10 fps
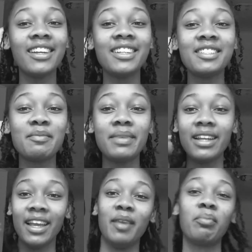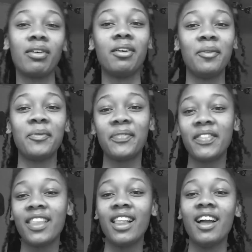It is mid-April,
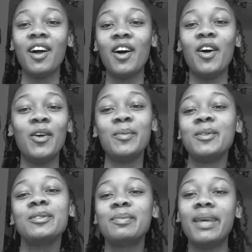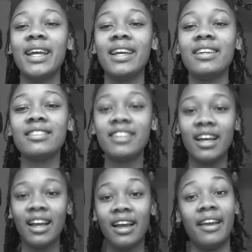almost May,
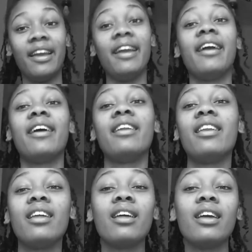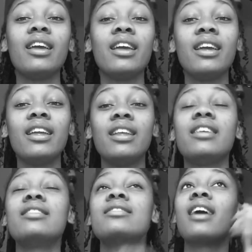and it
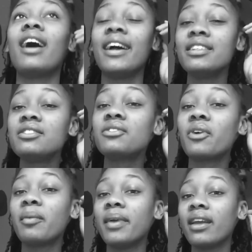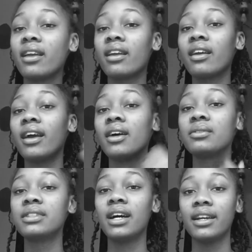is ice storming
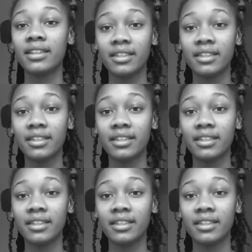outside.